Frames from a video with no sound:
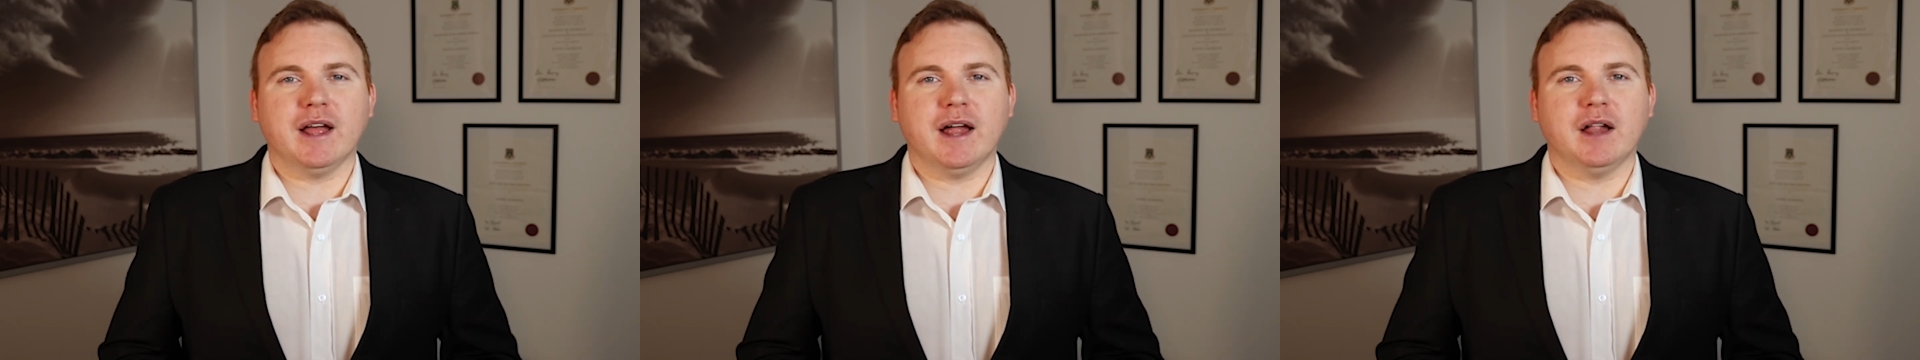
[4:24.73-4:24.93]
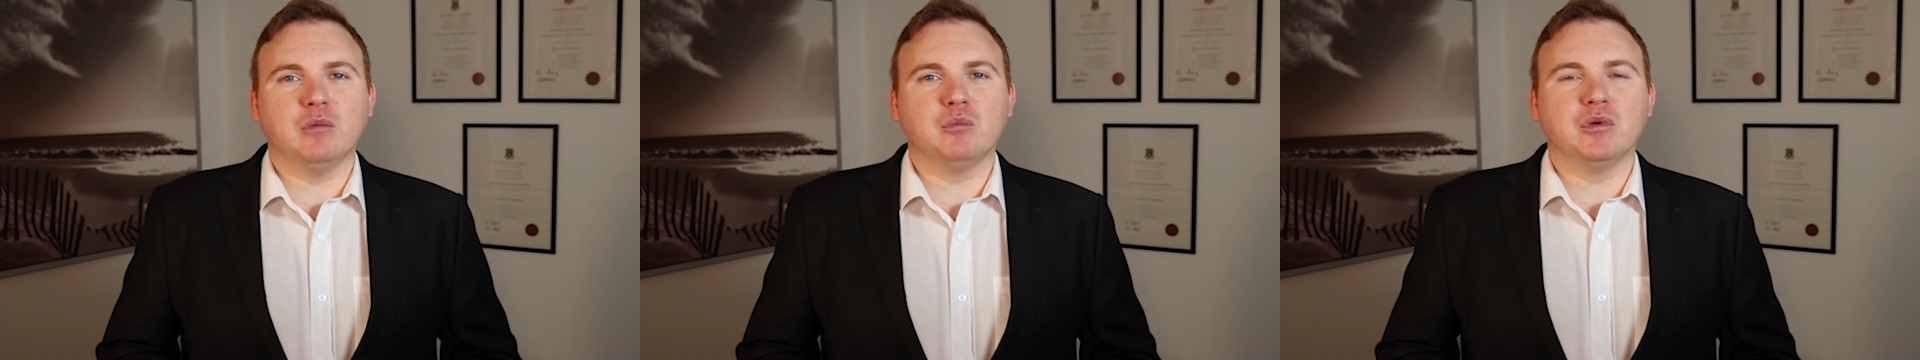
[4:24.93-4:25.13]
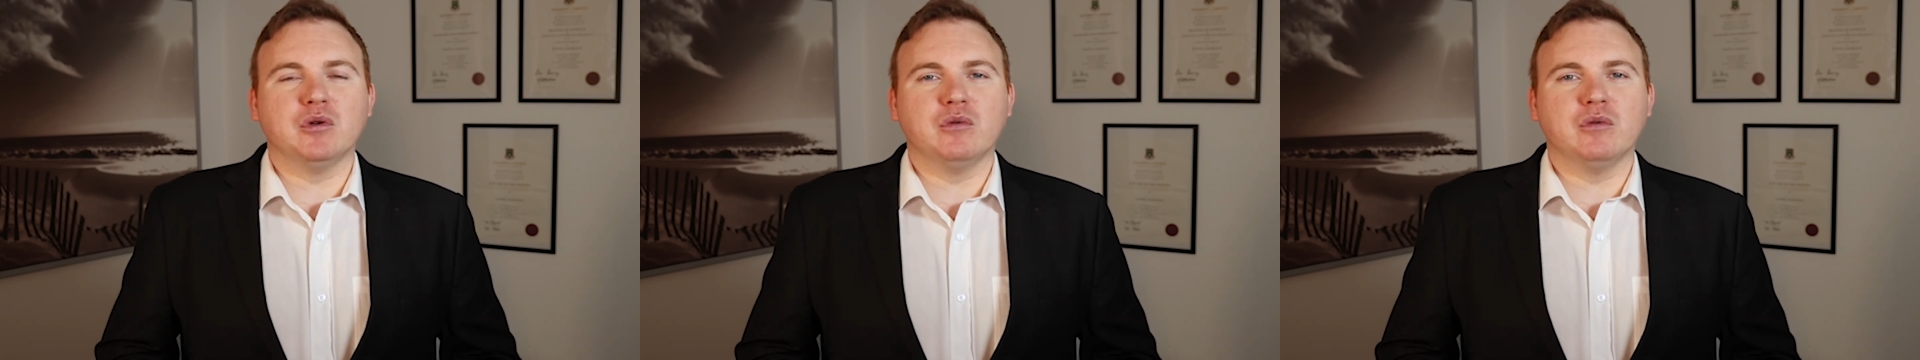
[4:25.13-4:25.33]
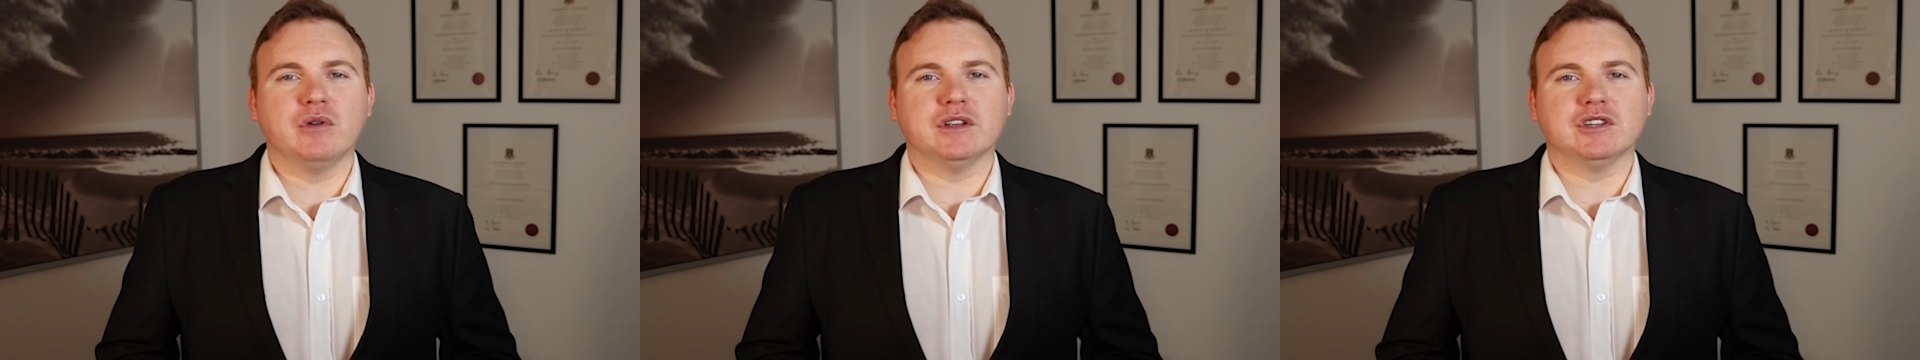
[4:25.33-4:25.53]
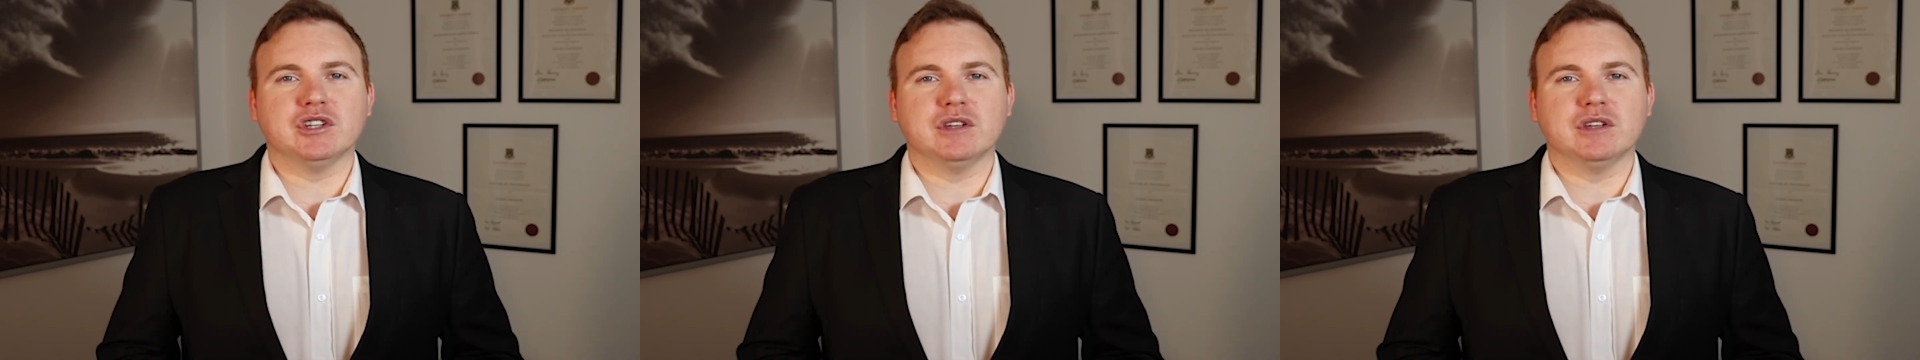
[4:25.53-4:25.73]
help you
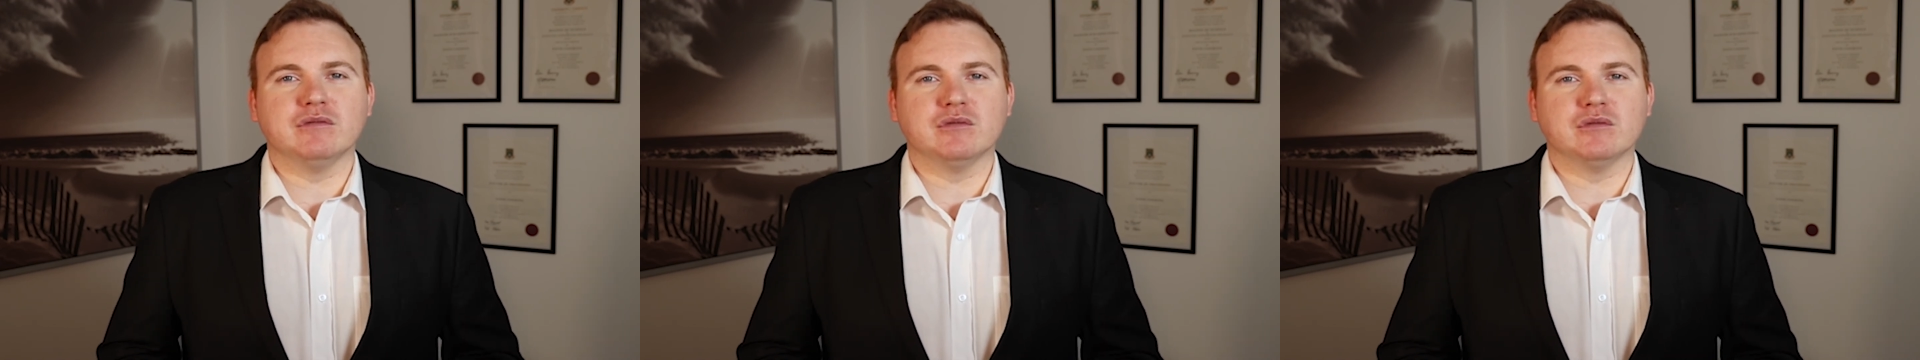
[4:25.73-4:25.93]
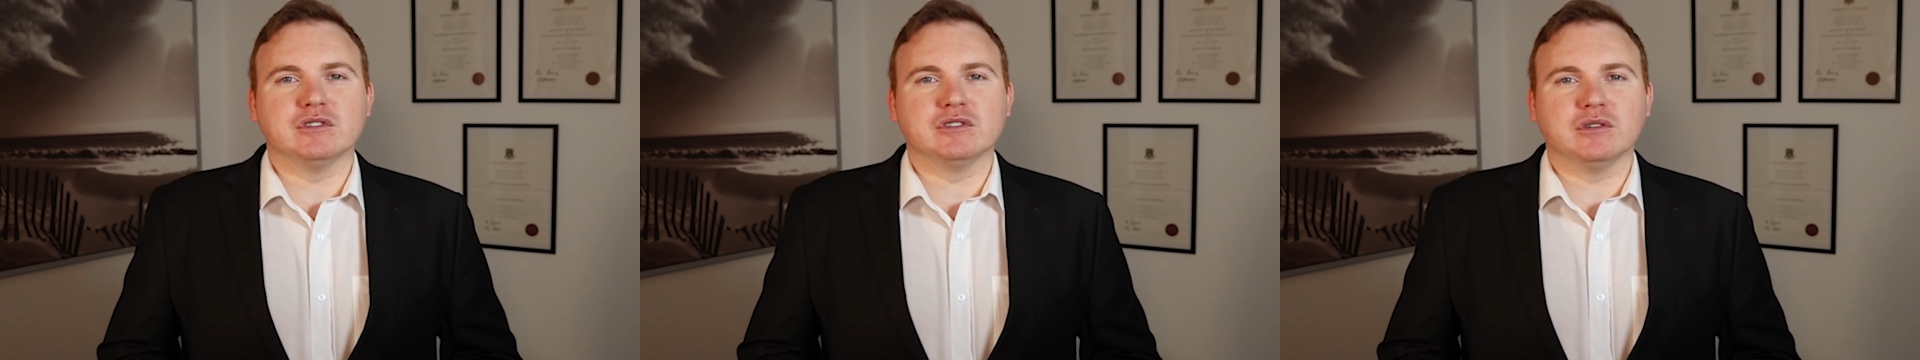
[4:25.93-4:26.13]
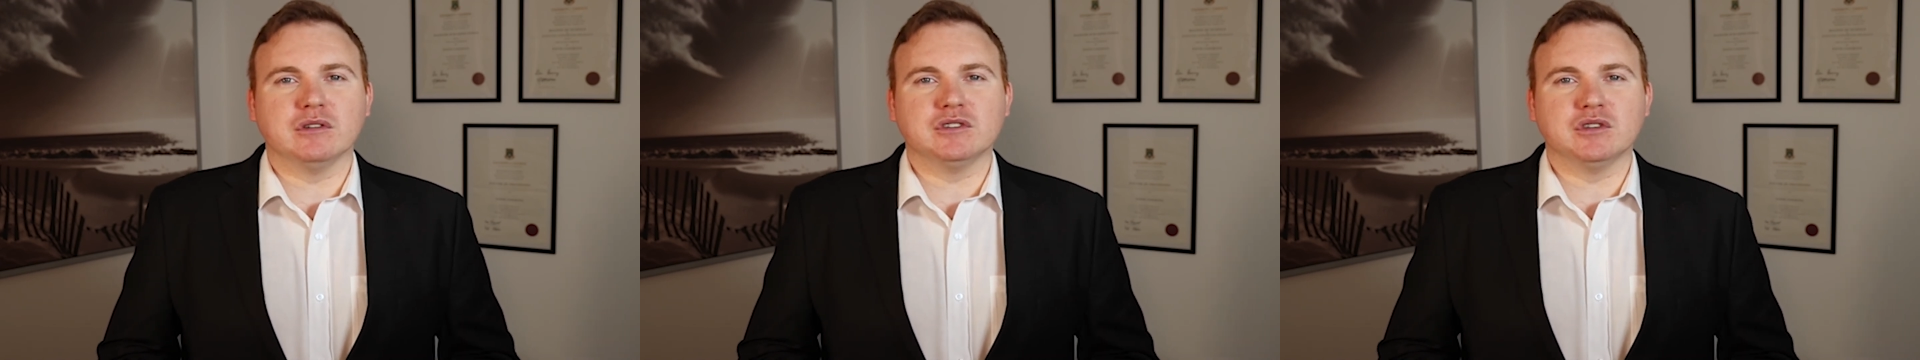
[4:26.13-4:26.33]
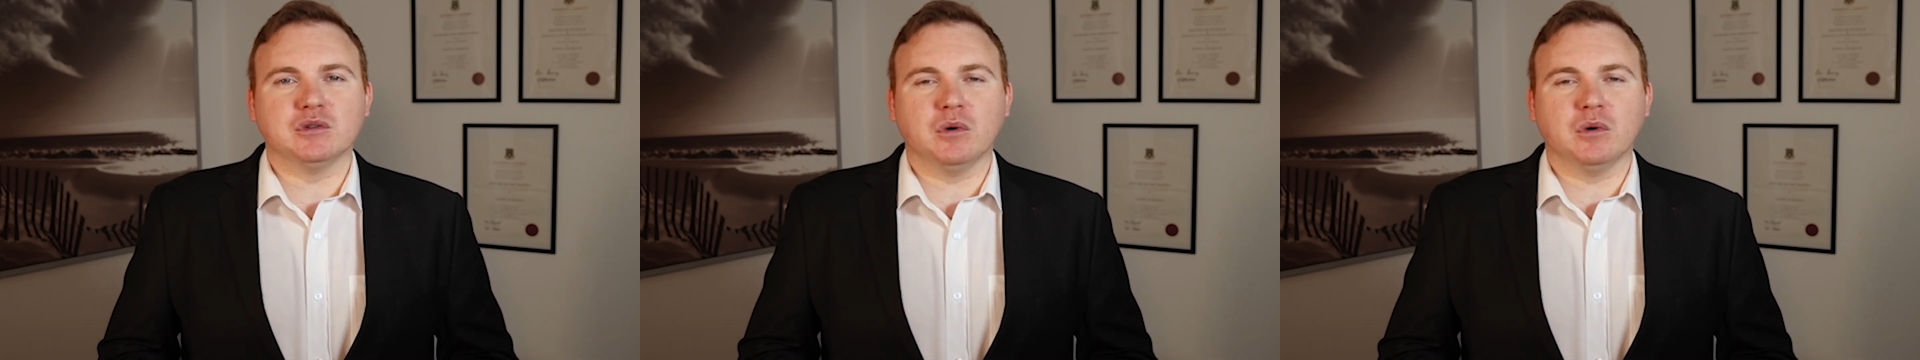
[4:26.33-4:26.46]
achieve the results you